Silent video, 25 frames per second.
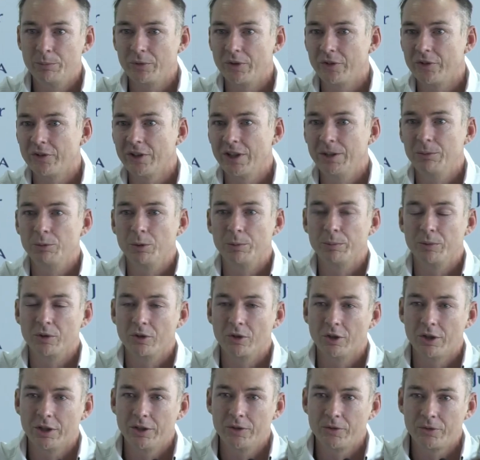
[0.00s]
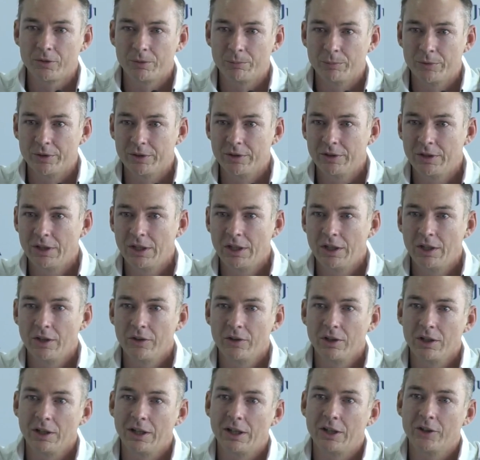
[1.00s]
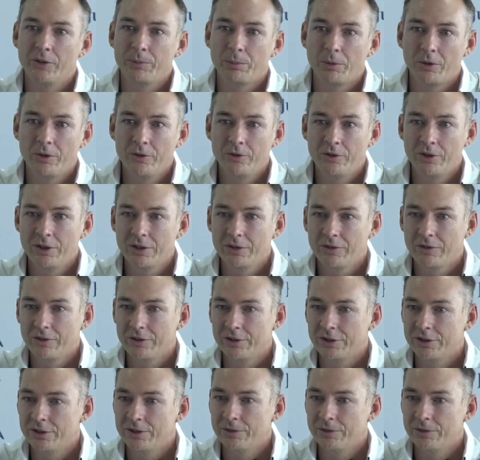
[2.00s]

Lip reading: It's the same group of guys from the last project.